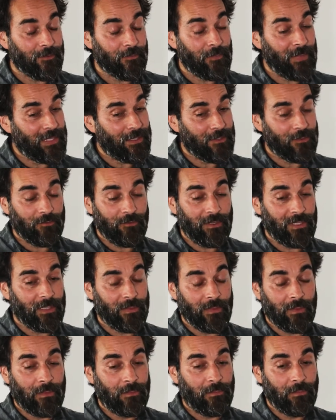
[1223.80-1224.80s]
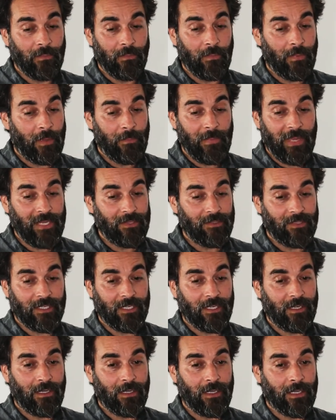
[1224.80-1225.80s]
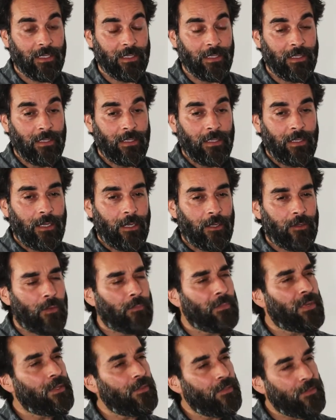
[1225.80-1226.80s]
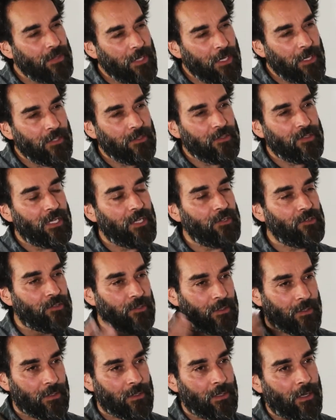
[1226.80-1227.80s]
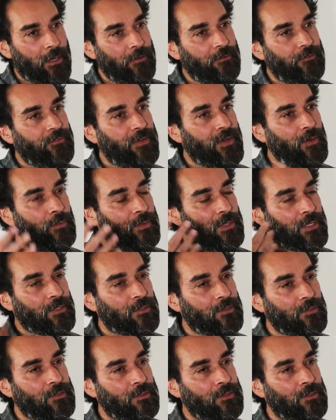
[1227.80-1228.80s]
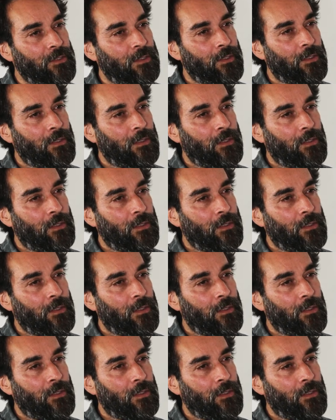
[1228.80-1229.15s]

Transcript: uh, met this really amazing guy. And on my third session, I felt this